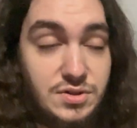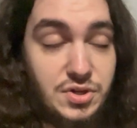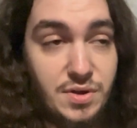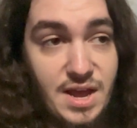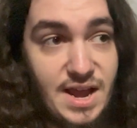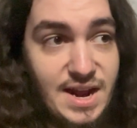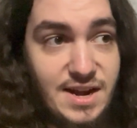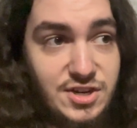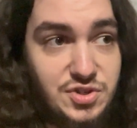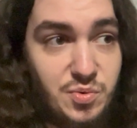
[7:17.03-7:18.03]
So yeah, I
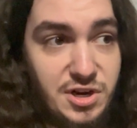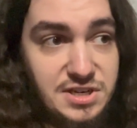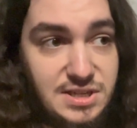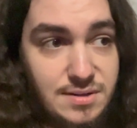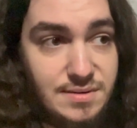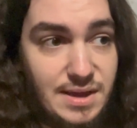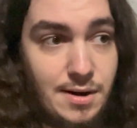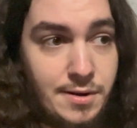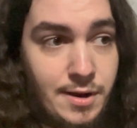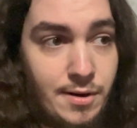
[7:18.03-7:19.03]
kind of just wanted to get
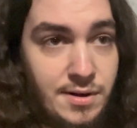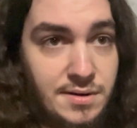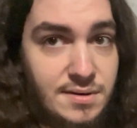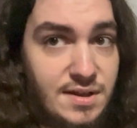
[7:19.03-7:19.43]
on here and